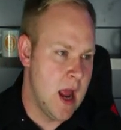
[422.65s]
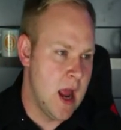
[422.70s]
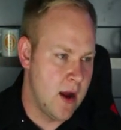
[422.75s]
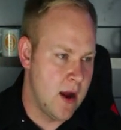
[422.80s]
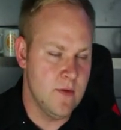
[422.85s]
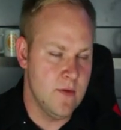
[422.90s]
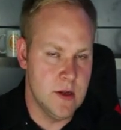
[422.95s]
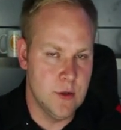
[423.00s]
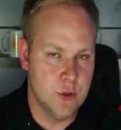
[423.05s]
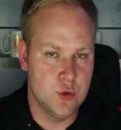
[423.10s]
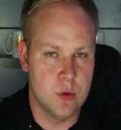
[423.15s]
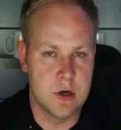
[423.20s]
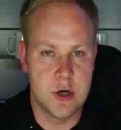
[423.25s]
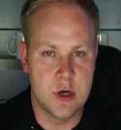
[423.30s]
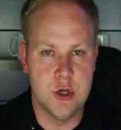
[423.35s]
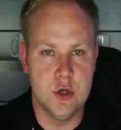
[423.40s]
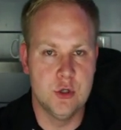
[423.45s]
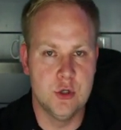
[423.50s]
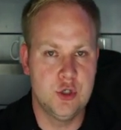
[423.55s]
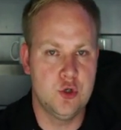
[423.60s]
every Twitter
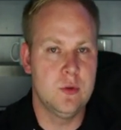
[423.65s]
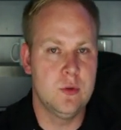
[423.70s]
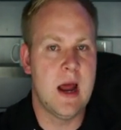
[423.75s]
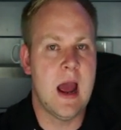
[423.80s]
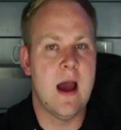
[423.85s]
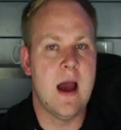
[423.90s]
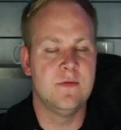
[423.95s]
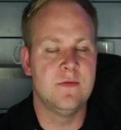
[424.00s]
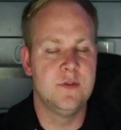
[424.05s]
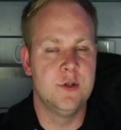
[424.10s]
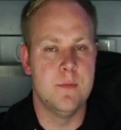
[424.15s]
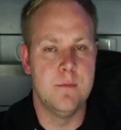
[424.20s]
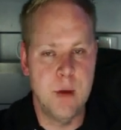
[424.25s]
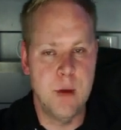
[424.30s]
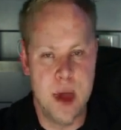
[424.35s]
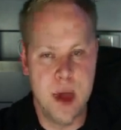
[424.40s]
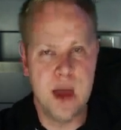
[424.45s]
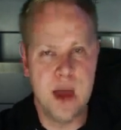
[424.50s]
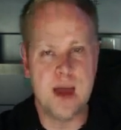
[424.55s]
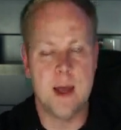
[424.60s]
user would have to
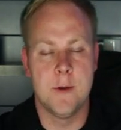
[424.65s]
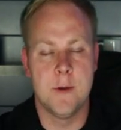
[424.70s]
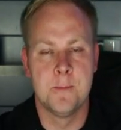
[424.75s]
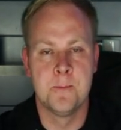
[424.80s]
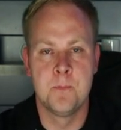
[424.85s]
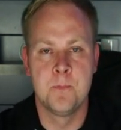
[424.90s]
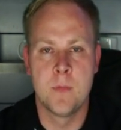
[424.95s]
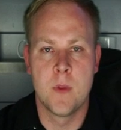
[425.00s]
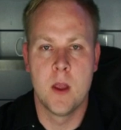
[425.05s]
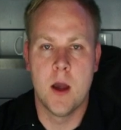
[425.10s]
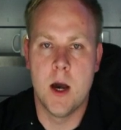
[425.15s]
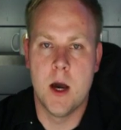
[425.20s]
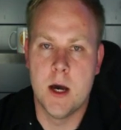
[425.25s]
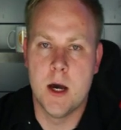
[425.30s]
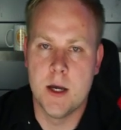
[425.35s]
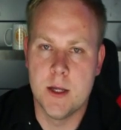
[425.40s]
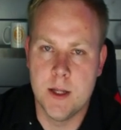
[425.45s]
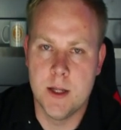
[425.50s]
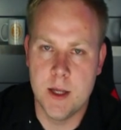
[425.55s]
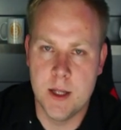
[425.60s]
pay
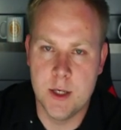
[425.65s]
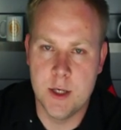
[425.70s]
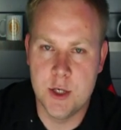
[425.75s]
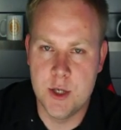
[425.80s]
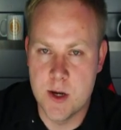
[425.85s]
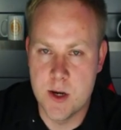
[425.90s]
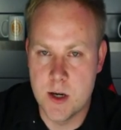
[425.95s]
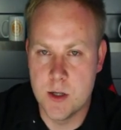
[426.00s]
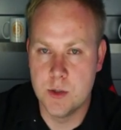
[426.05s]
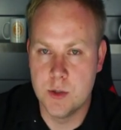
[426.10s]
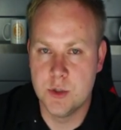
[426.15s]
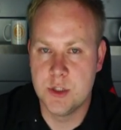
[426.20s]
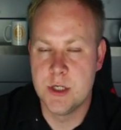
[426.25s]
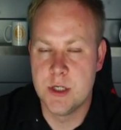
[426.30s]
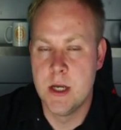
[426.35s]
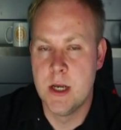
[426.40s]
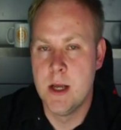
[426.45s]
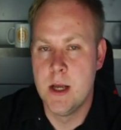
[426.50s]
uh, in Doge,